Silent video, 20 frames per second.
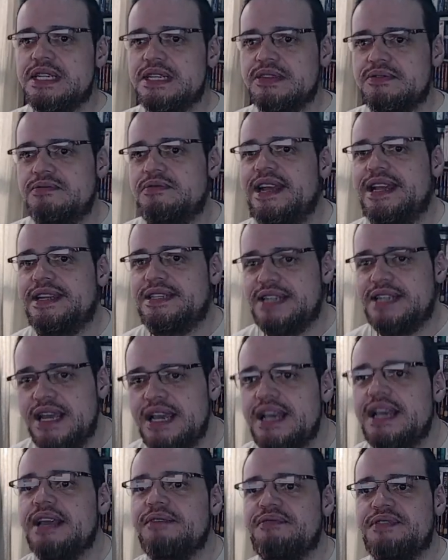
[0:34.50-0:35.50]
Right,
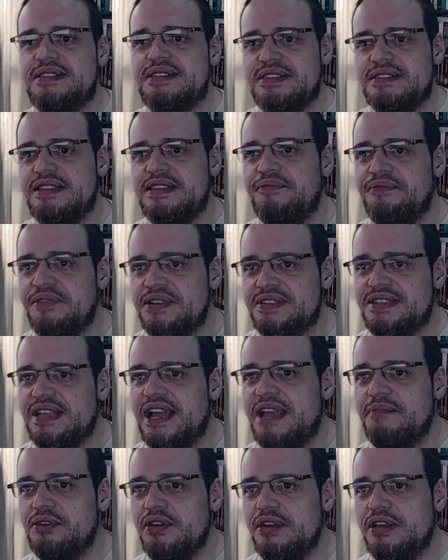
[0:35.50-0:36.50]
if this is the first
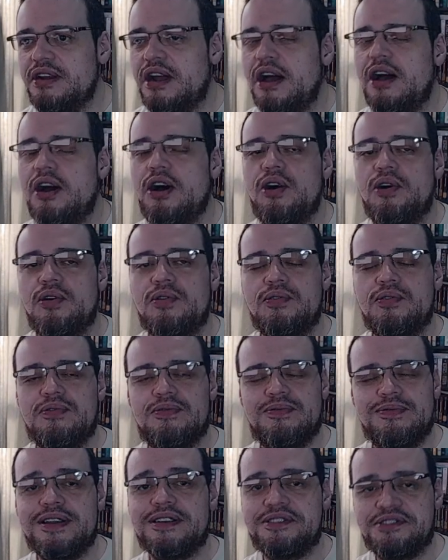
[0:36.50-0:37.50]
time you're here, oh,
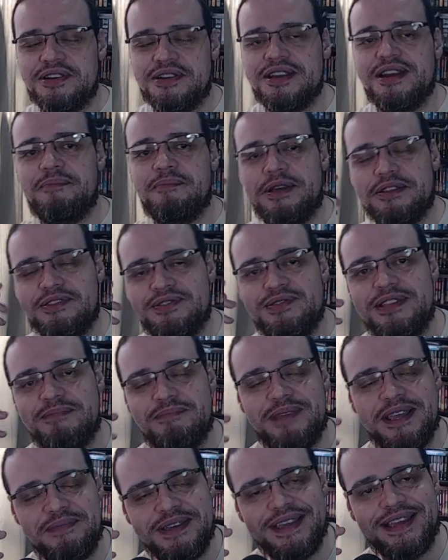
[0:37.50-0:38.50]
we are talking about Sweet
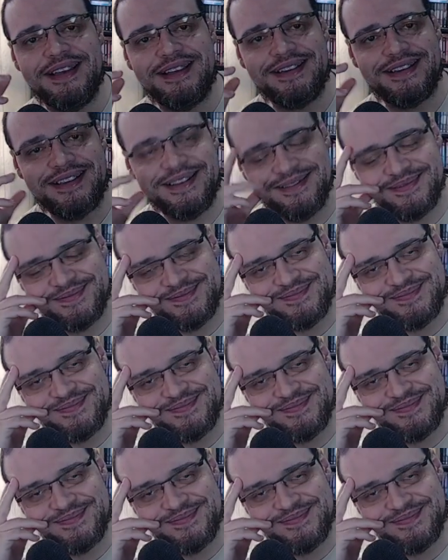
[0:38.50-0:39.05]
Baby Incorporated.